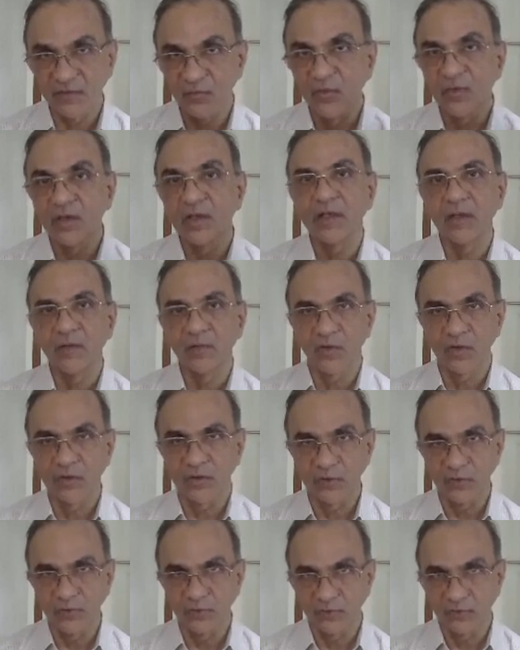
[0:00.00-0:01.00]
word I want
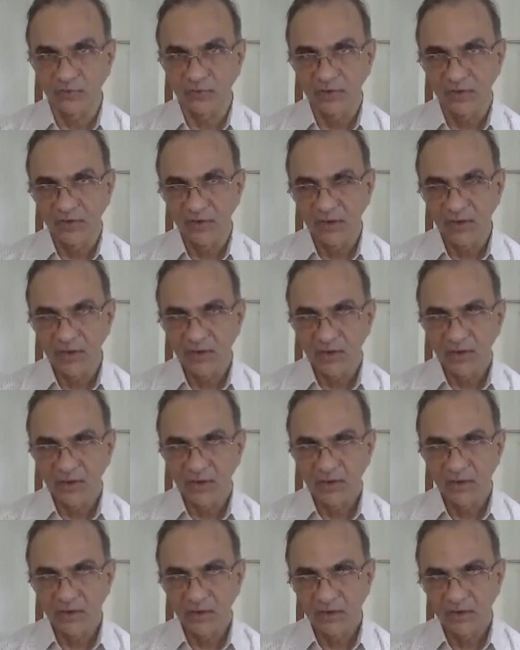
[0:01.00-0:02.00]
to use,
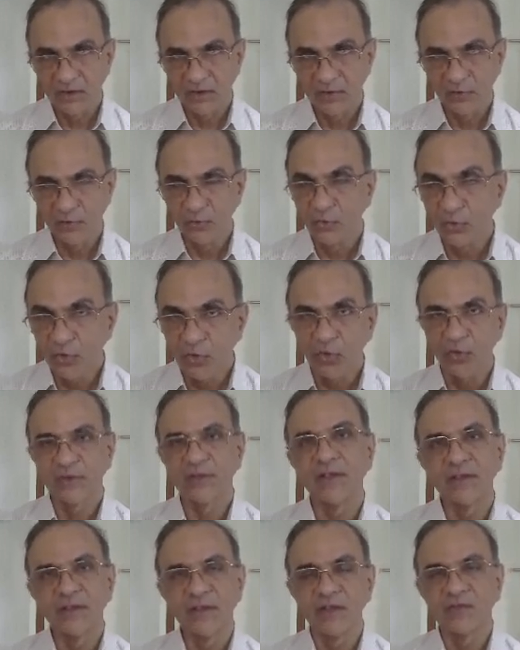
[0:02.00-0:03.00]
you know
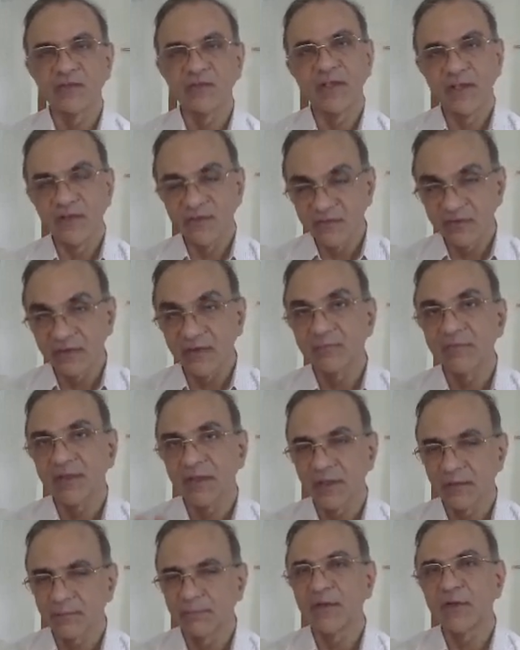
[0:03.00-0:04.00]
that this is
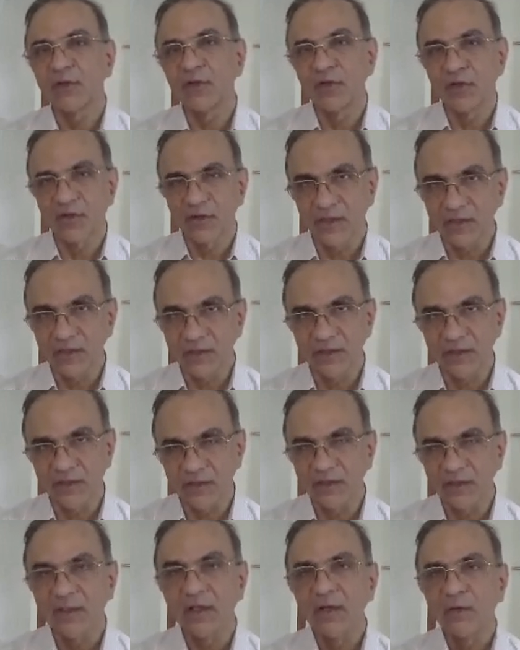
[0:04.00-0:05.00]
something, a particular
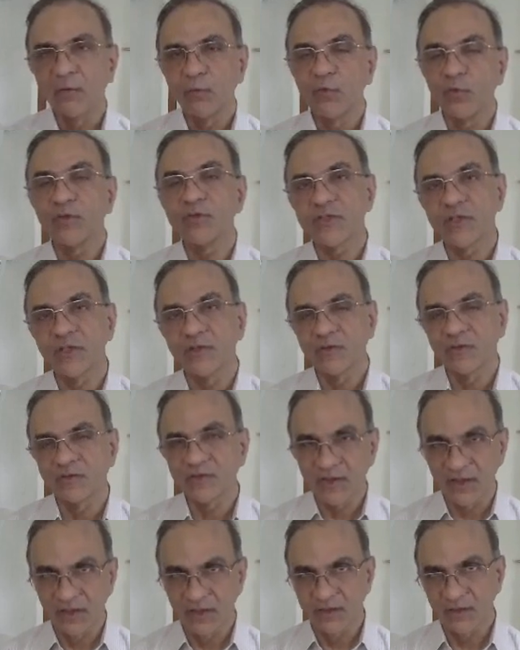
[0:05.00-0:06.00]
entity, which is a
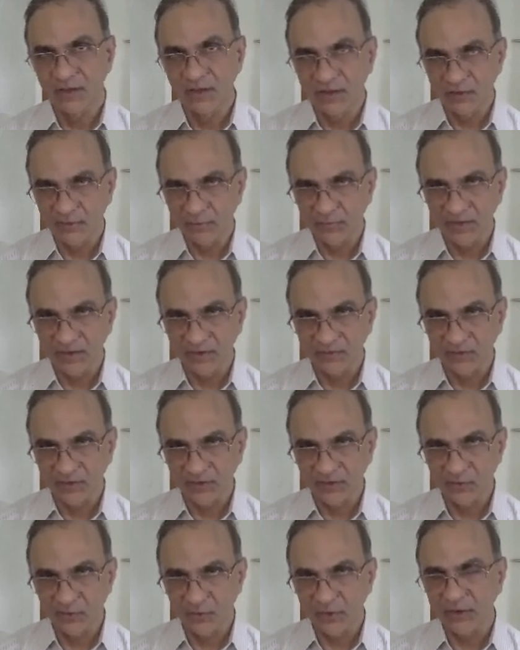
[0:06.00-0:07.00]
skeletal dysplasia.
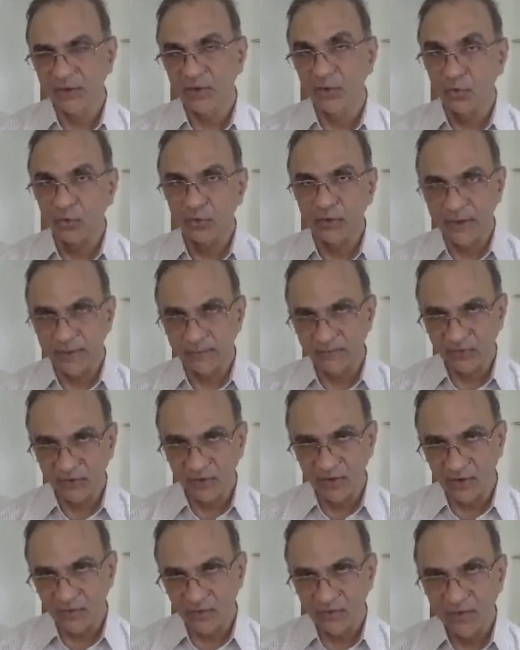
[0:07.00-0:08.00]
Okay, no names
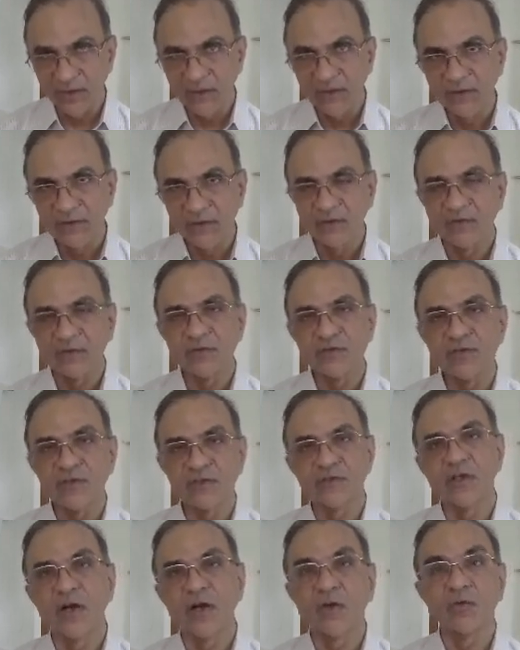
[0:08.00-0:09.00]
now. This is just
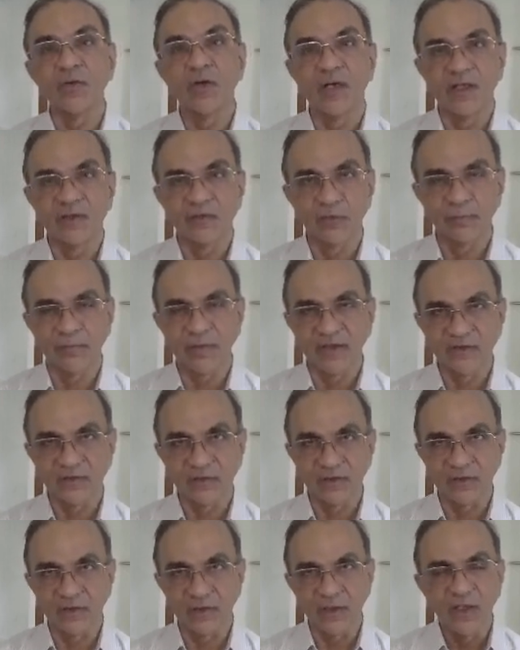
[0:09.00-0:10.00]
ground glass
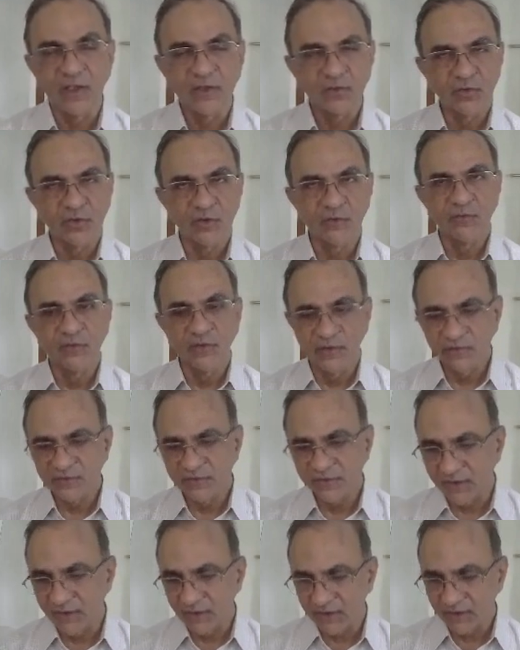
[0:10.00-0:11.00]
opacity. So the first
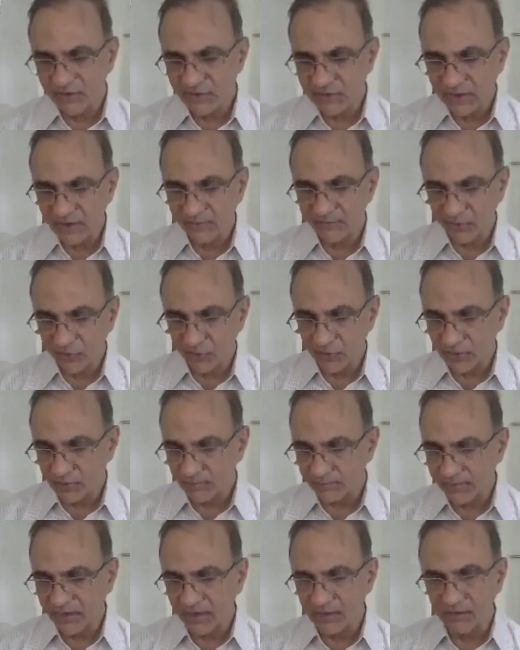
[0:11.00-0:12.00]
thing is trabecular
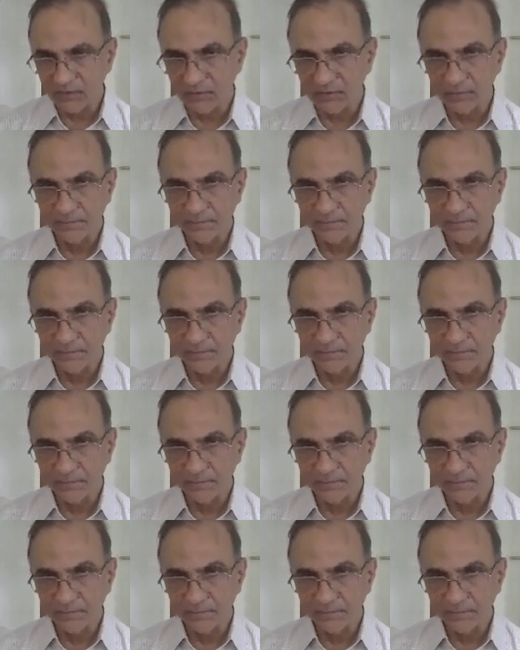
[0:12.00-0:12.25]
pattern.